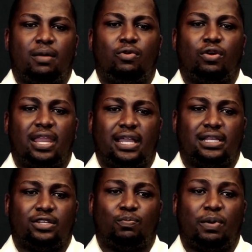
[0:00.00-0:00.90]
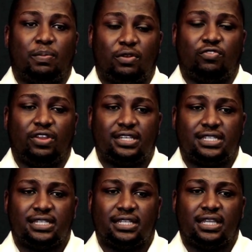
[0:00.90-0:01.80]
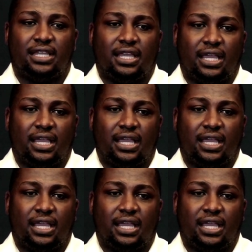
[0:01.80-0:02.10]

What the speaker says: are more likely to perpetrate